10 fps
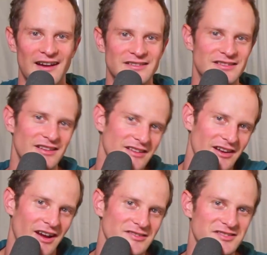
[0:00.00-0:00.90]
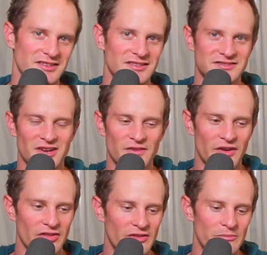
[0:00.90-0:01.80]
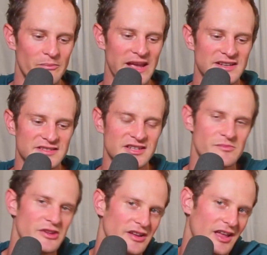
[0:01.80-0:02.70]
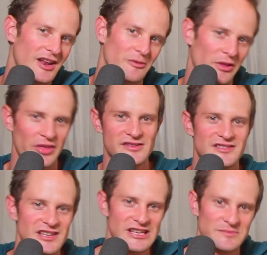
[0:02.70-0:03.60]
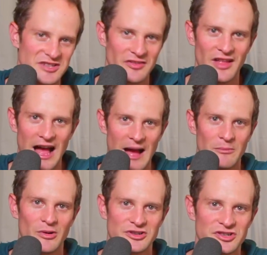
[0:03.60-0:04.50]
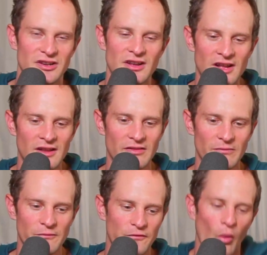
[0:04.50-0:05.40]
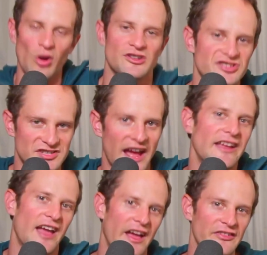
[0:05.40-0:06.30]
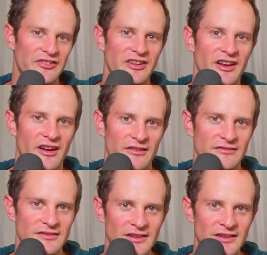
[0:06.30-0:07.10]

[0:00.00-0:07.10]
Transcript: And, you know, so it sort of makes communicating within teams a lot more forced, I guess, you know?